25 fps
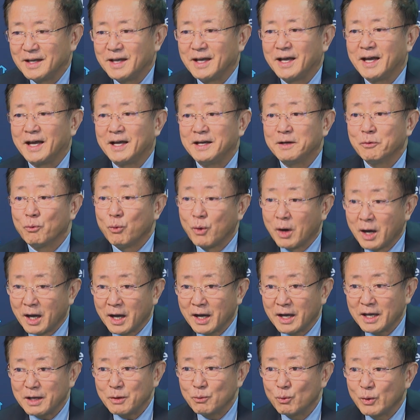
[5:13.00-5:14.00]
and
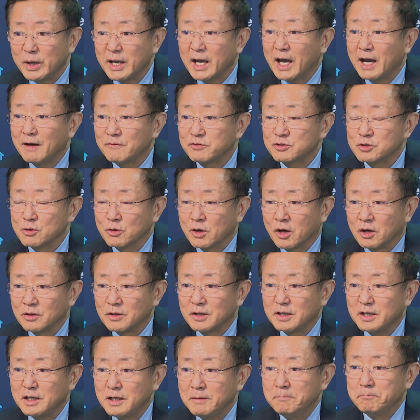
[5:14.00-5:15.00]
why we have so-called
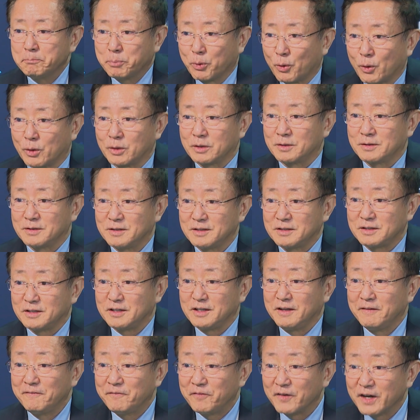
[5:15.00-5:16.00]
import
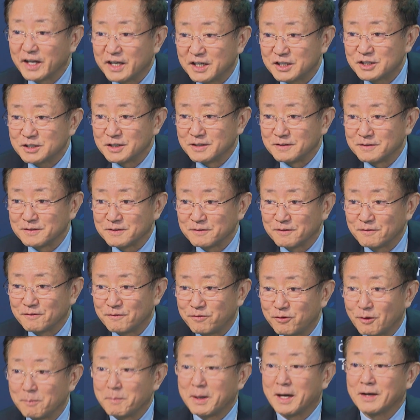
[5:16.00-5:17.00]
inflation
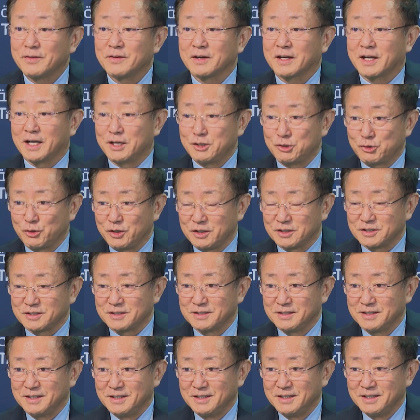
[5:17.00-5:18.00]
from other countries.
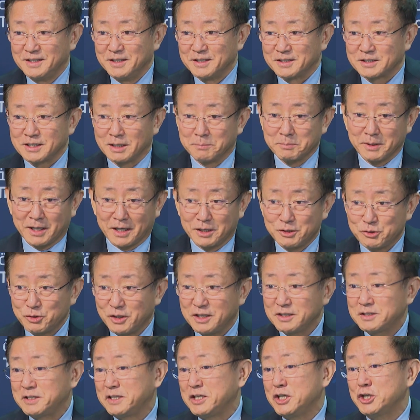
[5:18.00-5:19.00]
Some
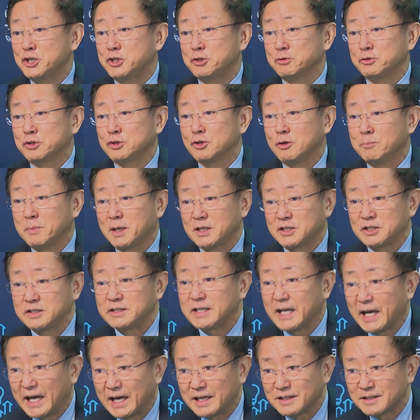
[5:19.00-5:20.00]
countries issue so much
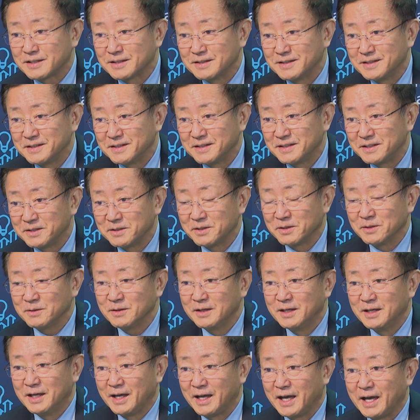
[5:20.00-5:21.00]
debt,
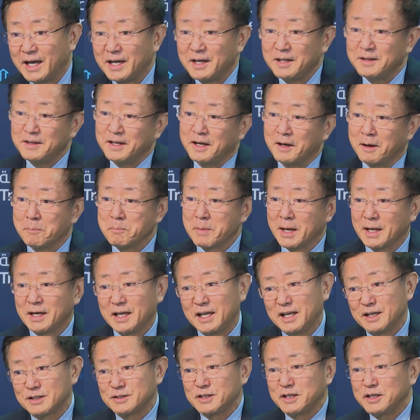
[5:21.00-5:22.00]
and their
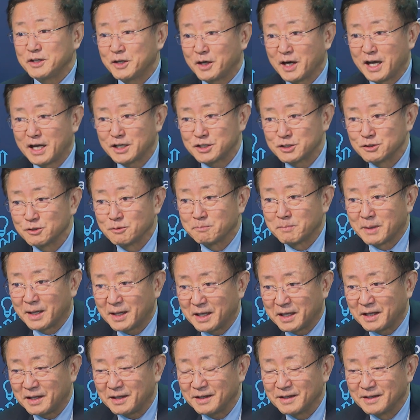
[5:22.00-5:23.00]
money is international
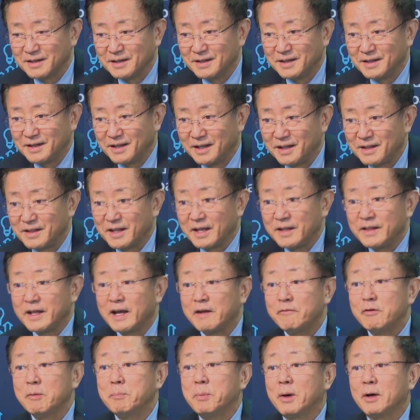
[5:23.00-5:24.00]
money, then
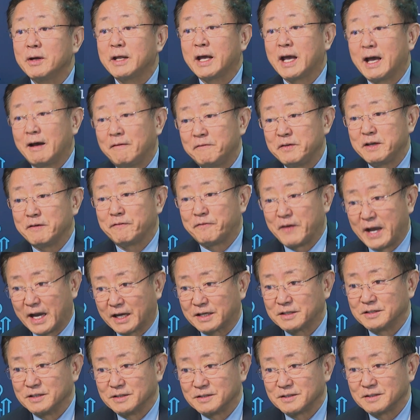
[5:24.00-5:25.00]
everybody have
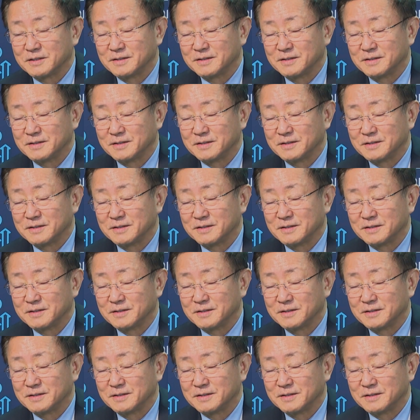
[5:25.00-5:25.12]
affected.